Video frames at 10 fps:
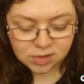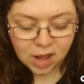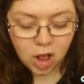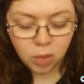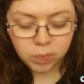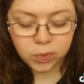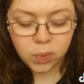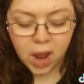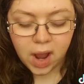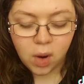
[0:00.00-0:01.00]
to help
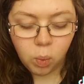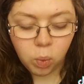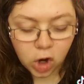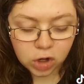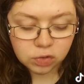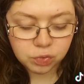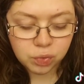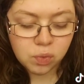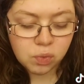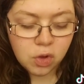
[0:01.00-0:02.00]
you work
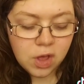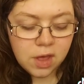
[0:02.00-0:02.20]
through